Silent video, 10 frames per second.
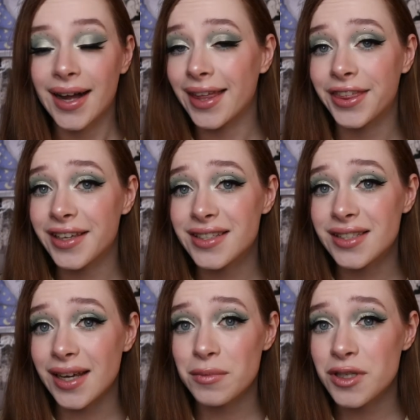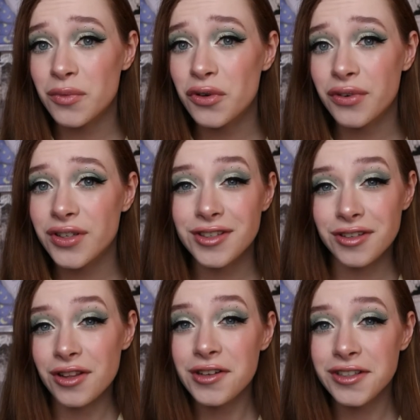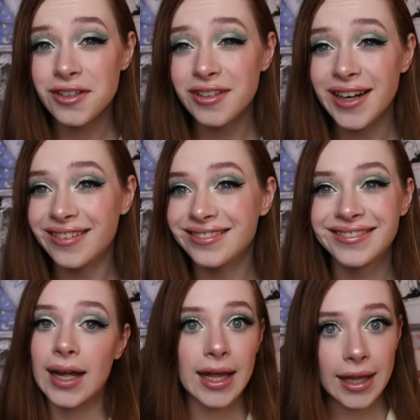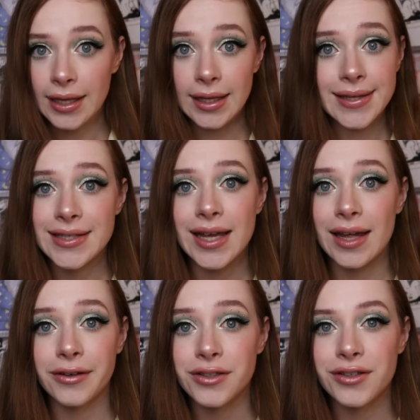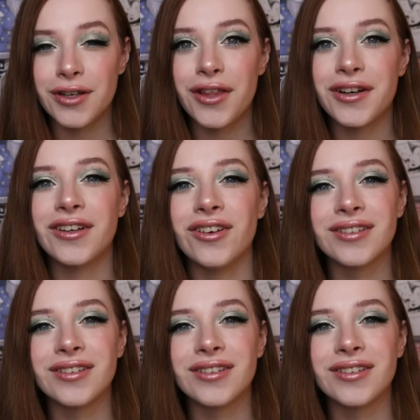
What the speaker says: I think it's time to move on to the third look now. Let's get on to the third look.